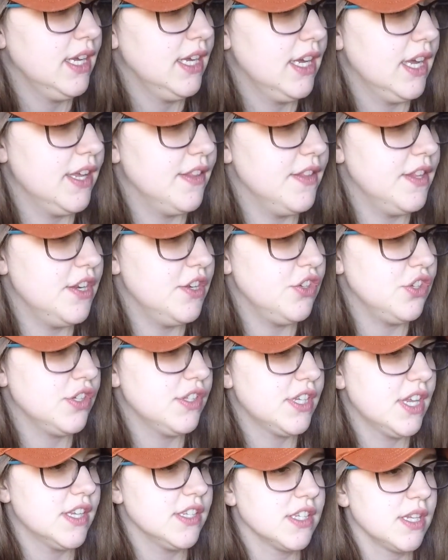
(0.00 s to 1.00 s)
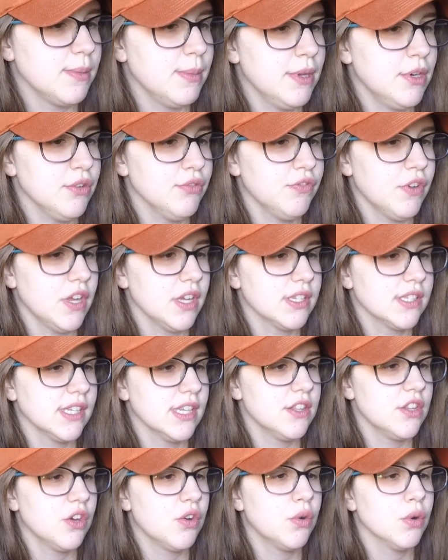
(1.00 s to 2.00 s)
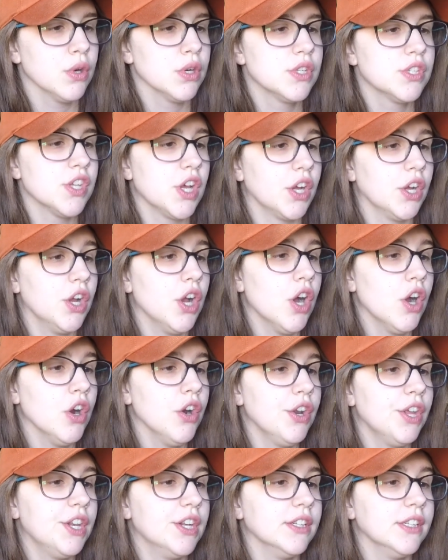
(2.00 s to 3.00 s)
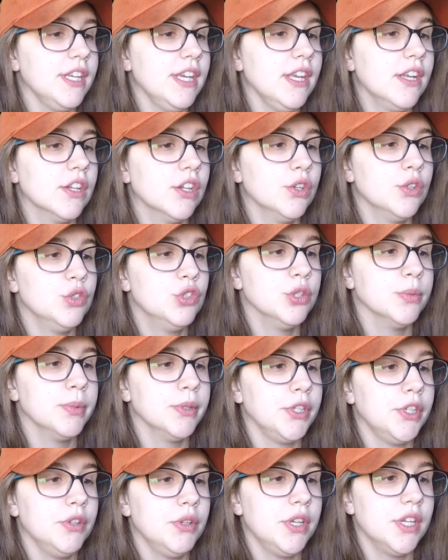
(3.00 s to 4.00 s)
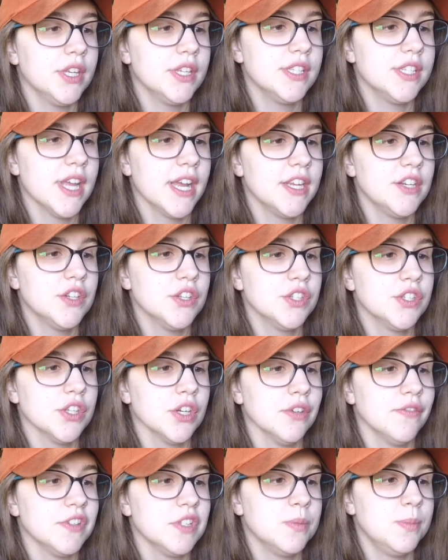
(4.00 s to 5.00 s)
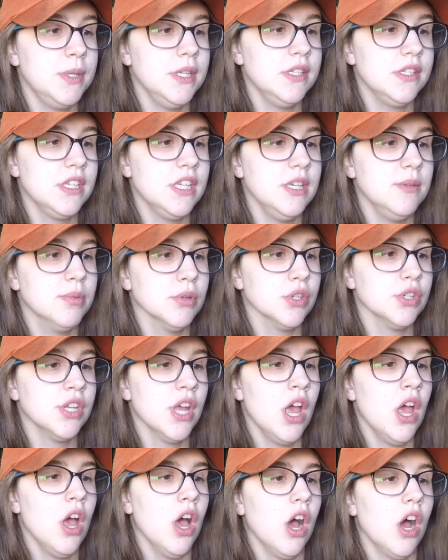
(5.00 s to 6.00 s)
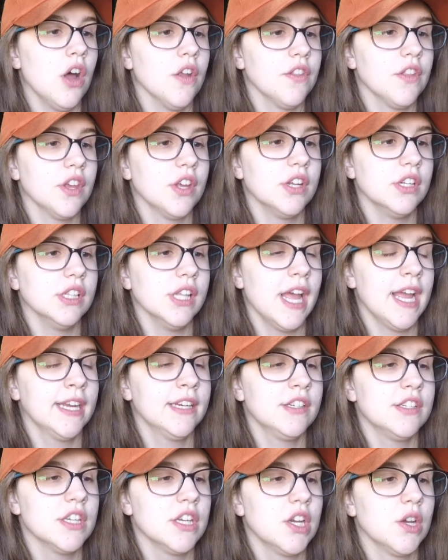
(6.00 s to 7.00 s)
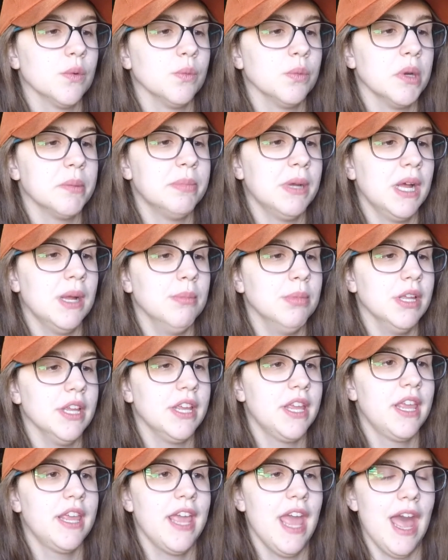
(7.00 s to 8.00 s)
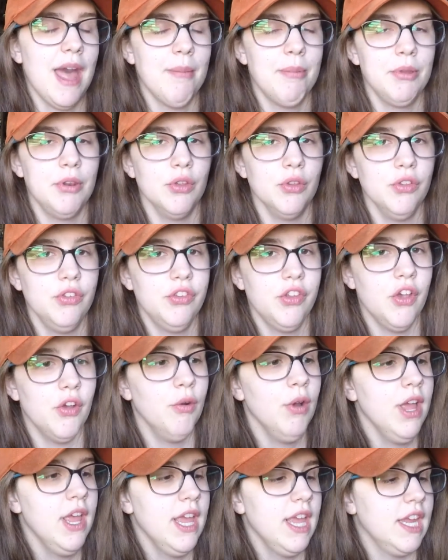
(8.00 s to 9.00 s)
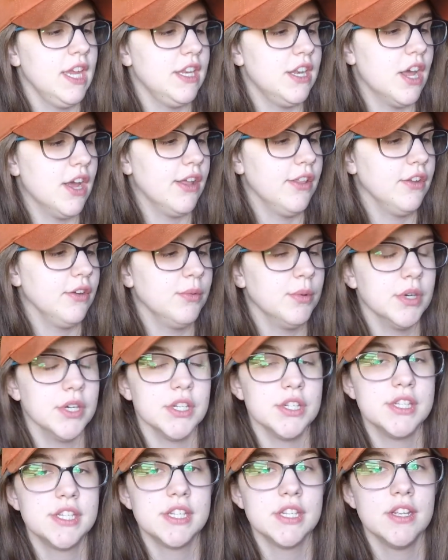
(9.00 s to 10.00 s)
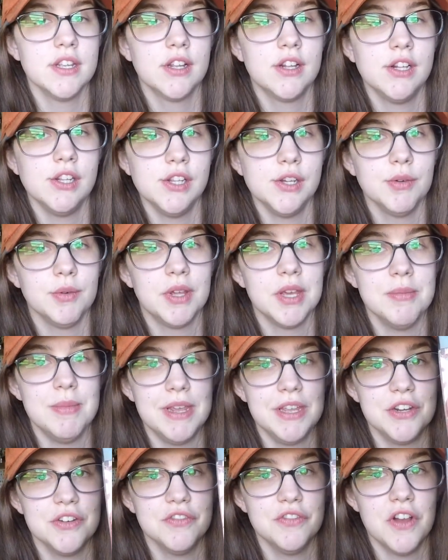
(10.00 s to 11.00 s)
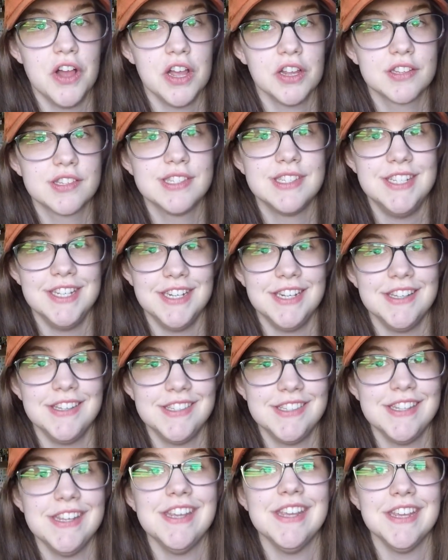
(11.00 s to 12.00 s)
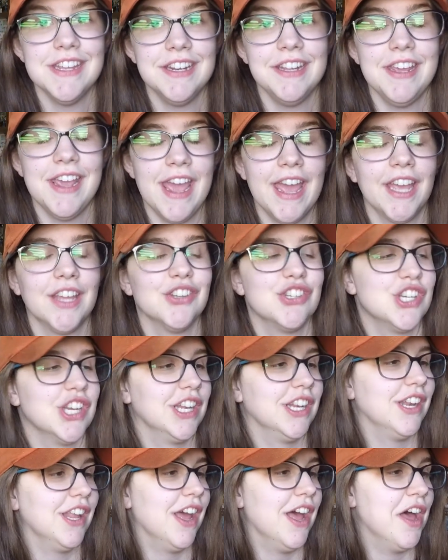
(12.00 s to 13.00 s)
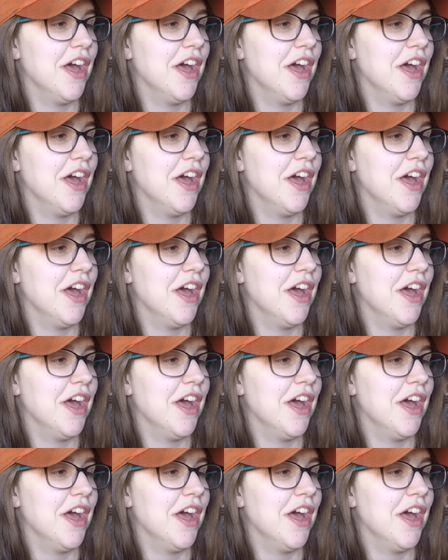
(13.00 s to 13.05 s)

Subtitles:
And then it just says, Commander Fox led the Coruscant Guard, an elite clone trooper unit assigned to serve as peacekeepers on the Galactic Republic capital. So, in other words, Clone Commander Fox didn't see any action.